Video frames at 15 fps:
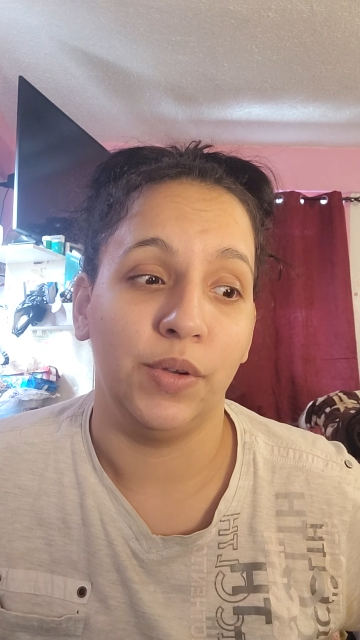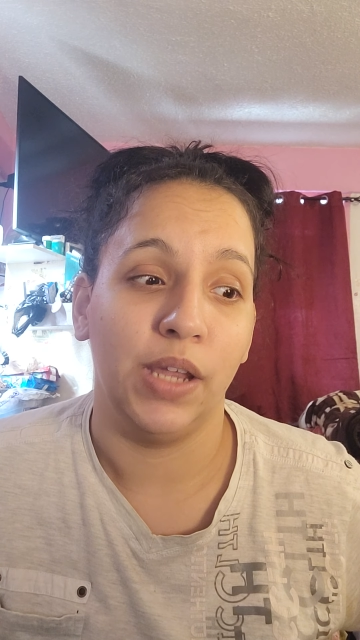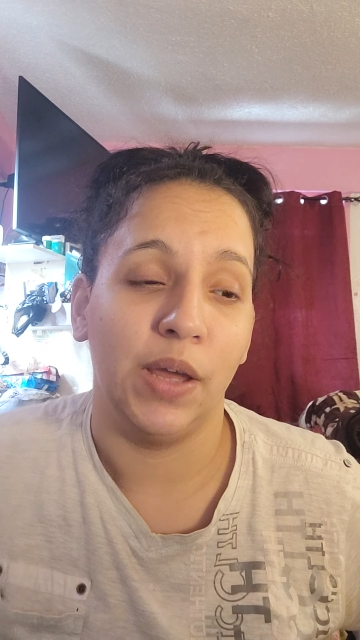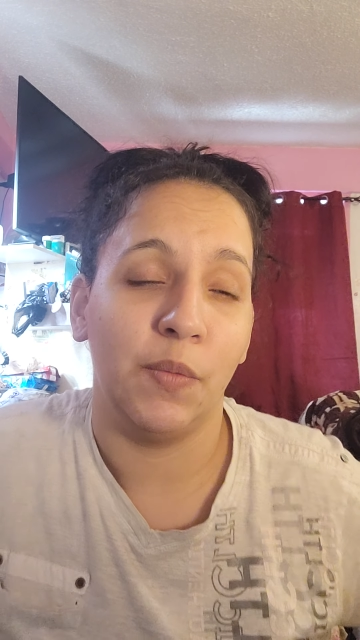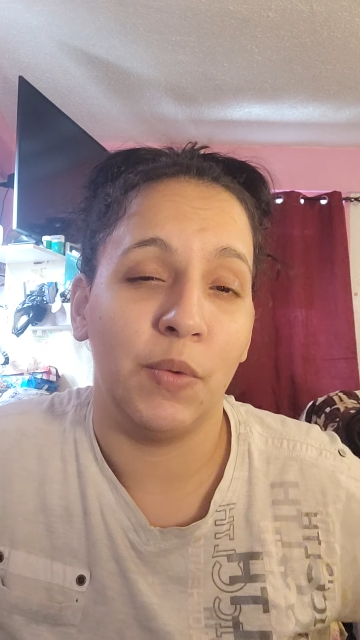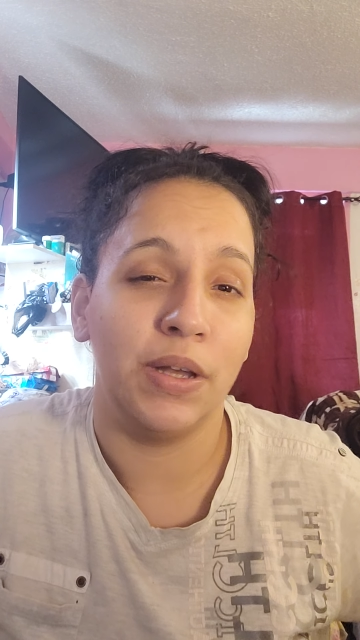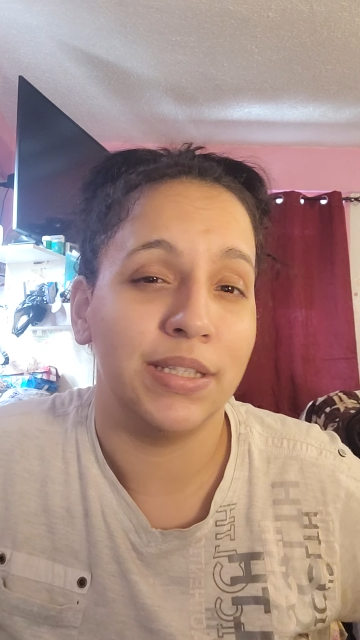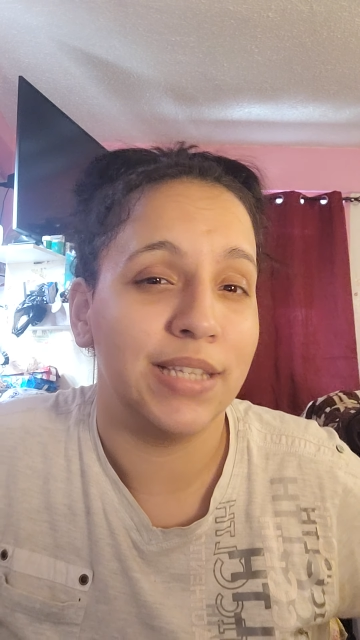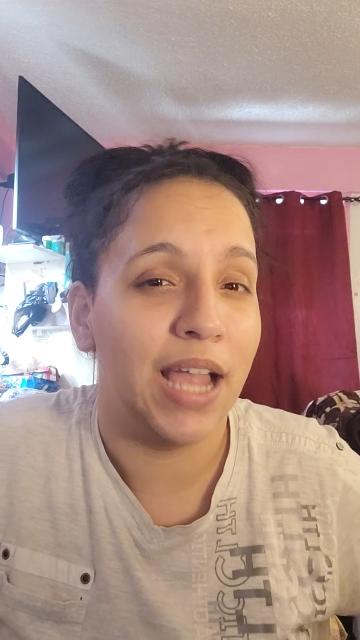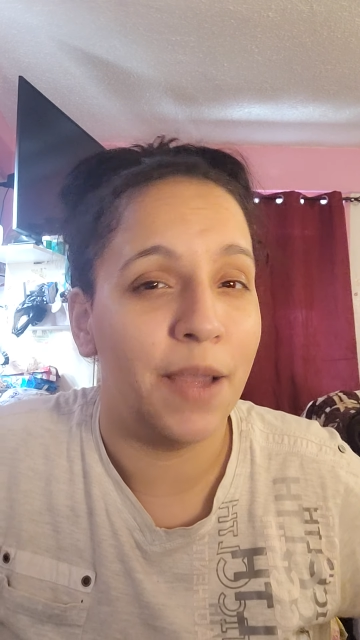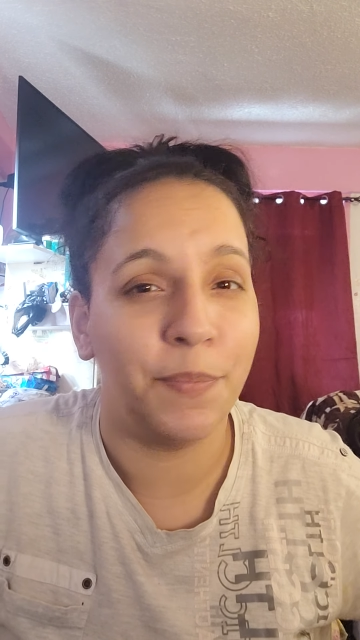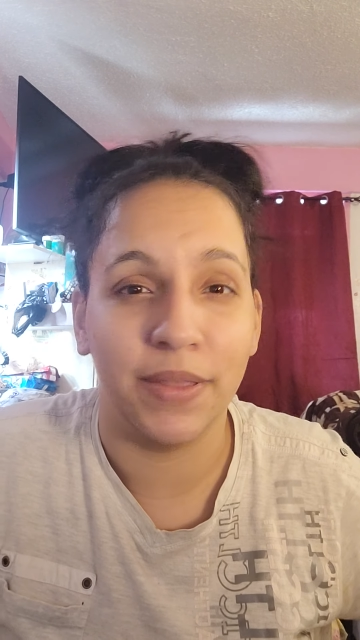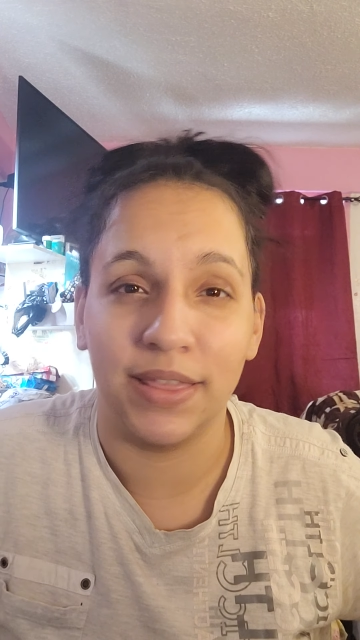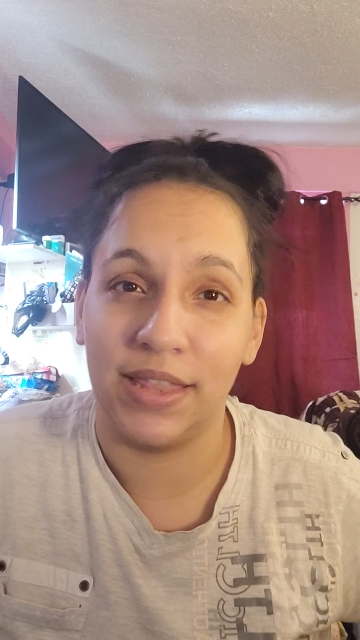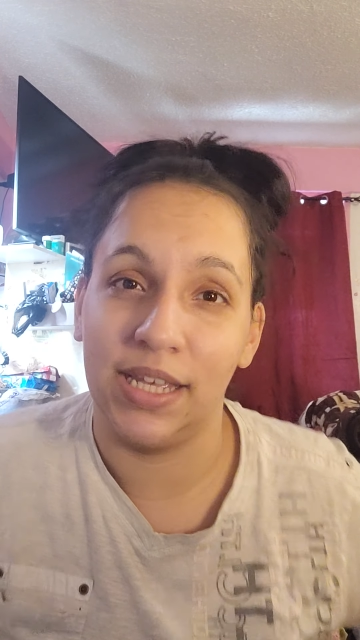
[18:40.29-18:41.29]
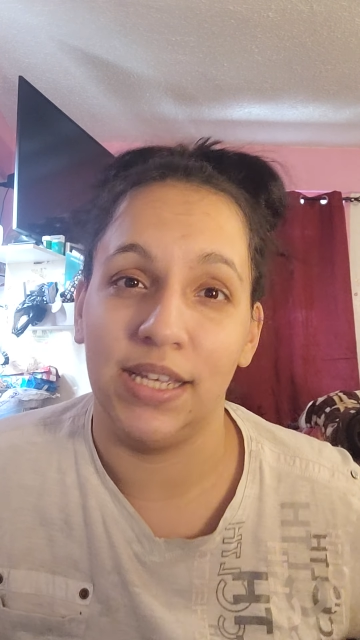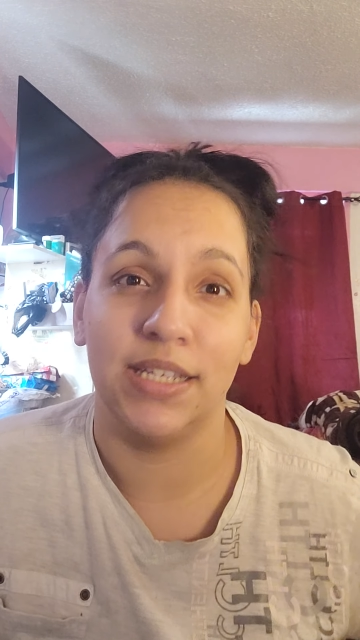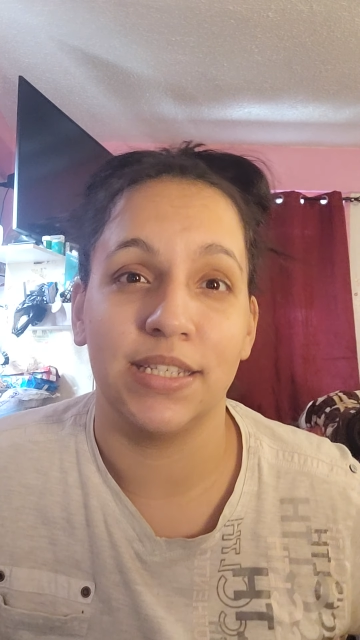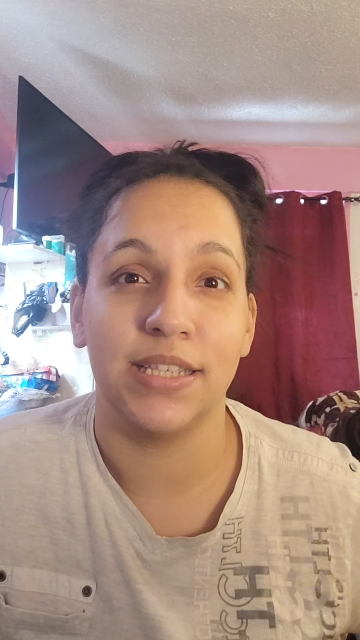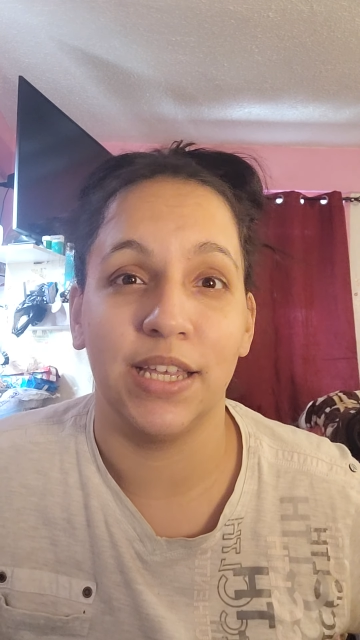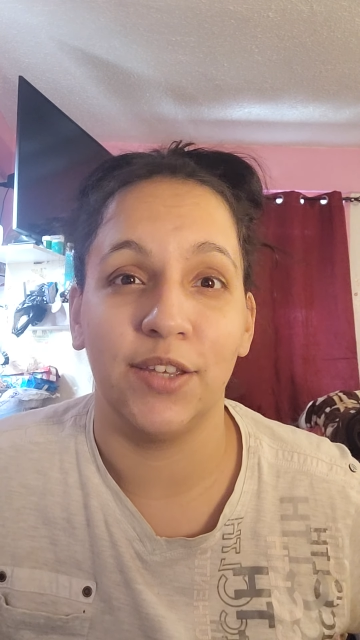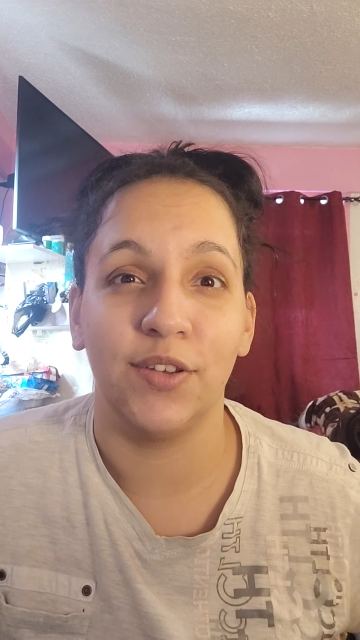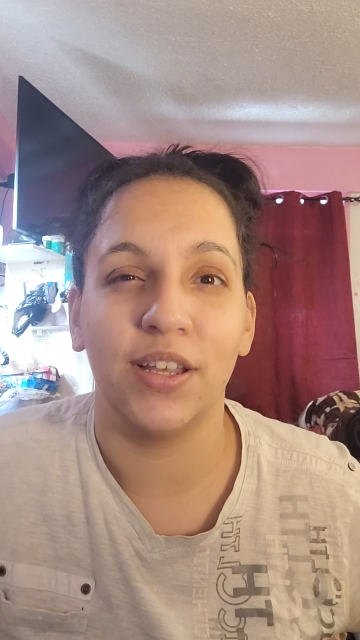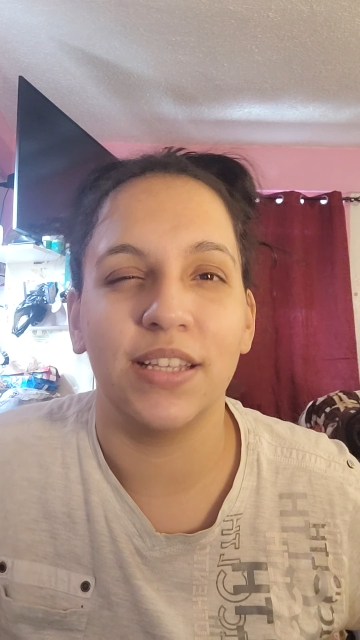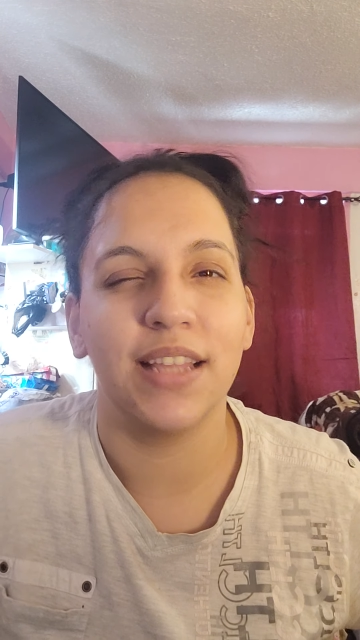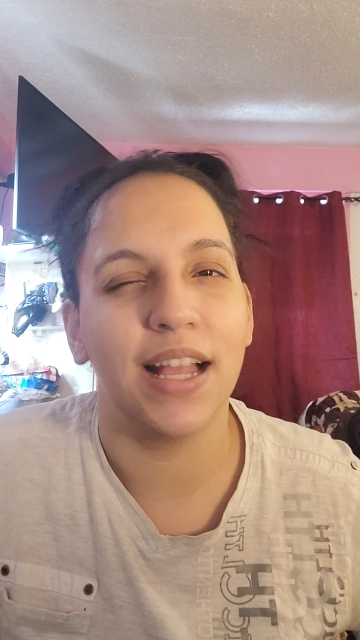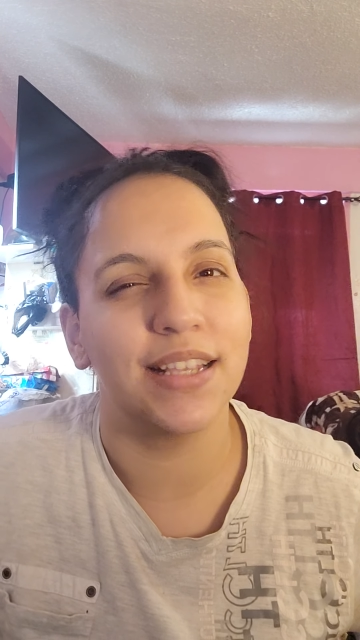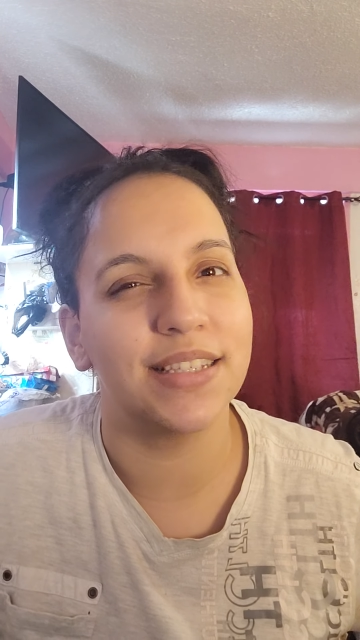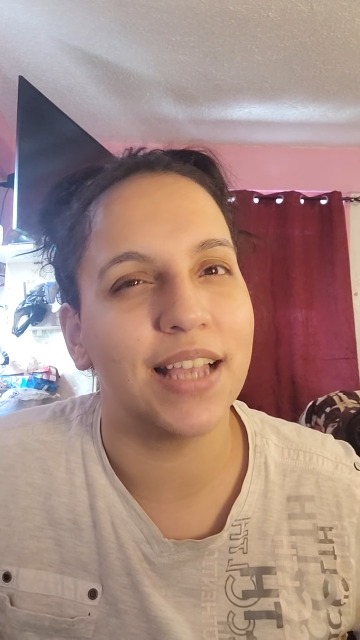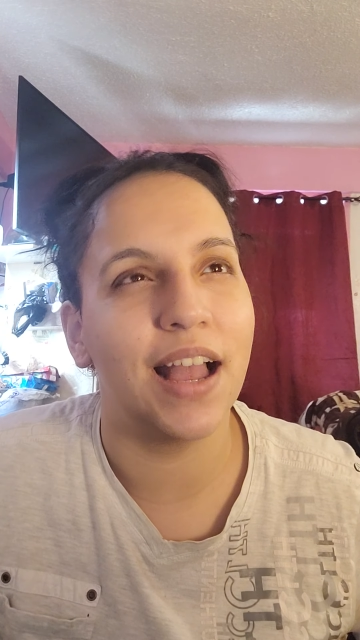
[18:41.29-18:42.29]
like what type of things they, because
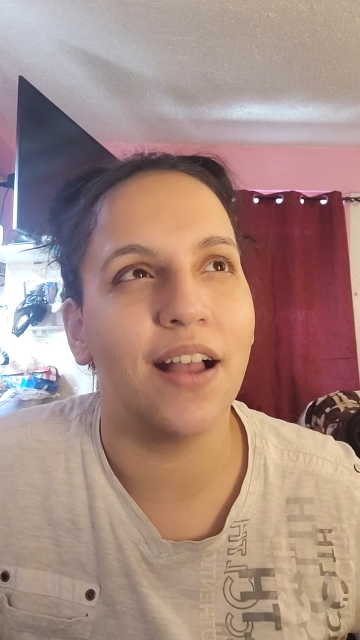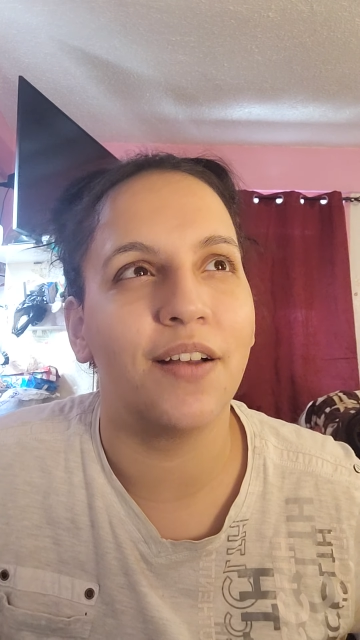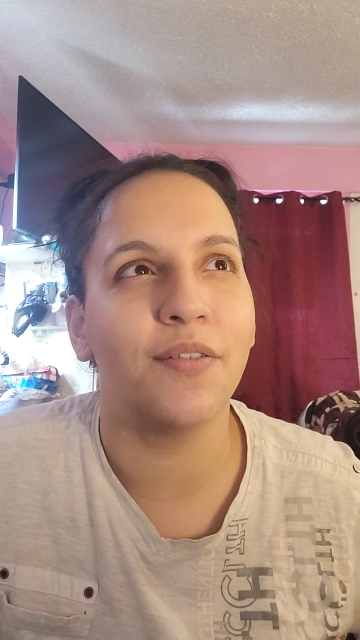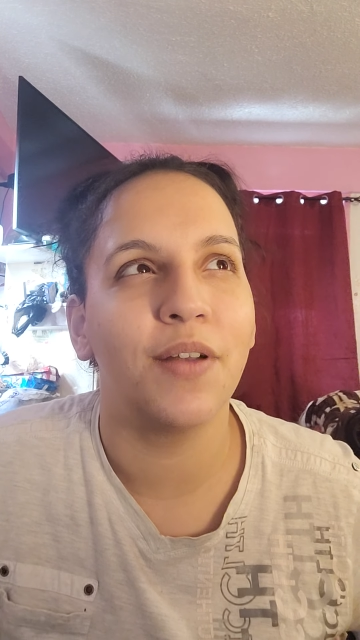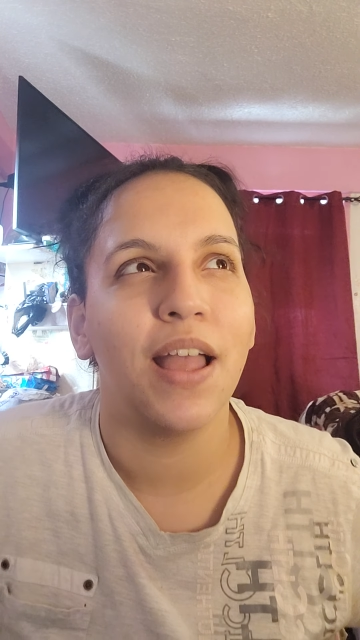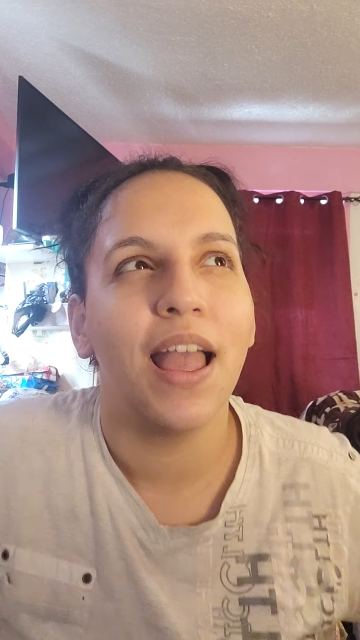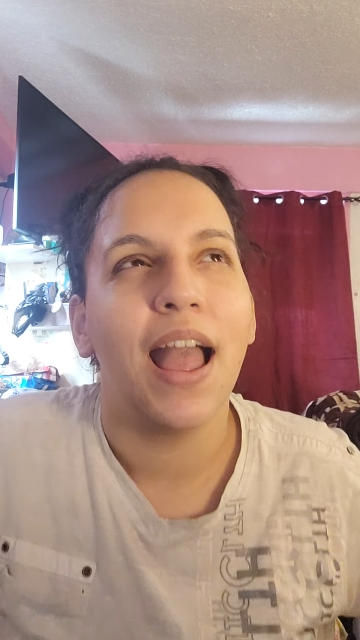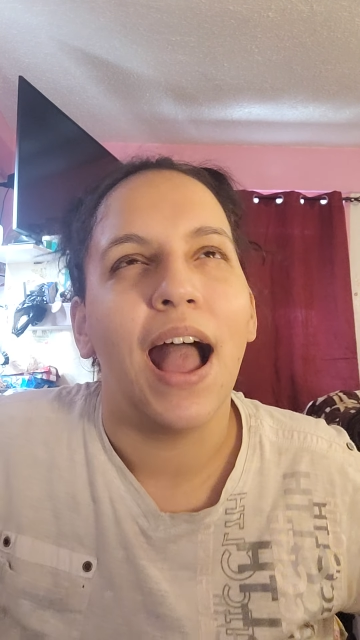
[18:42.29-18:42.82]
that's how,